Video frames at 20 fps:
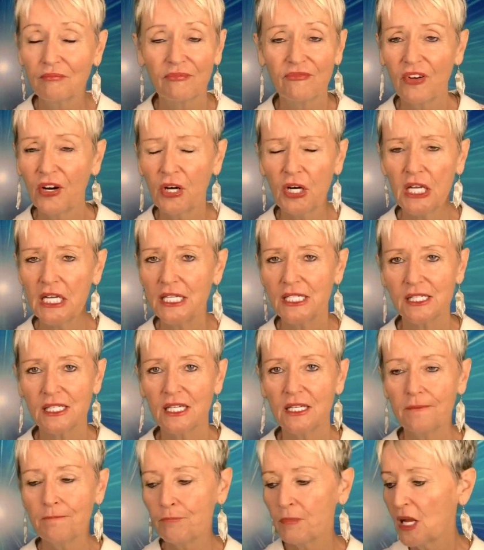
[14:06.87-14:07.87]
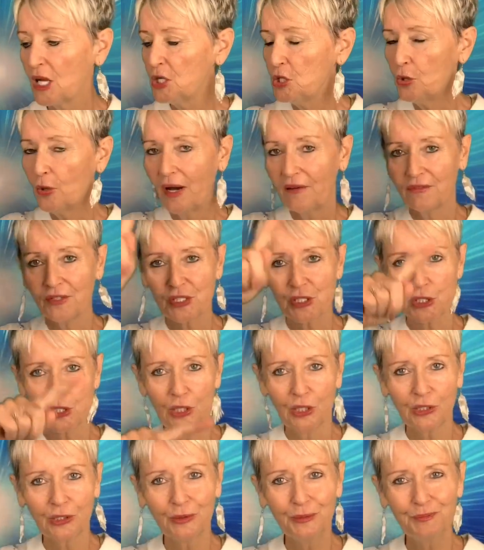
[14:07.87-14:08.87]
Very easy. You have a
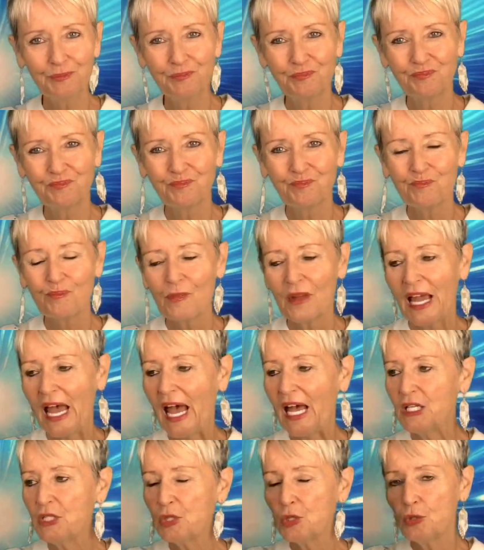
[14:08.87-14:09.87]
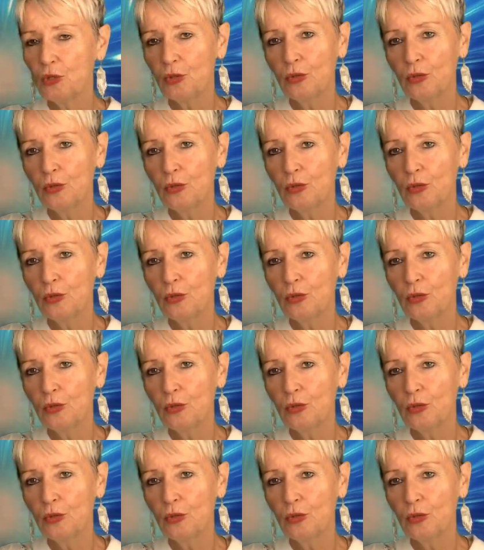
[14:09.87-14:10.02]
circle and you